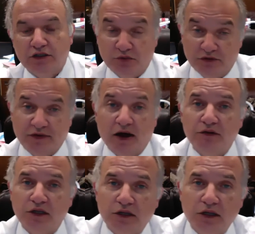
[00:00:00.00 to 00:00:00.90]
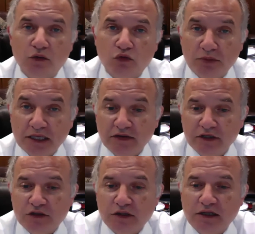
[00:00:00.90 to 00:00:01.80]
to be founded will be
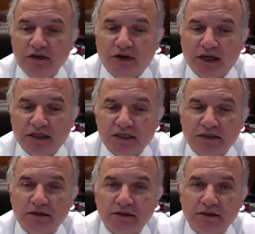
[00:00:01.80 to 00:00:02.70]
given to the Levites.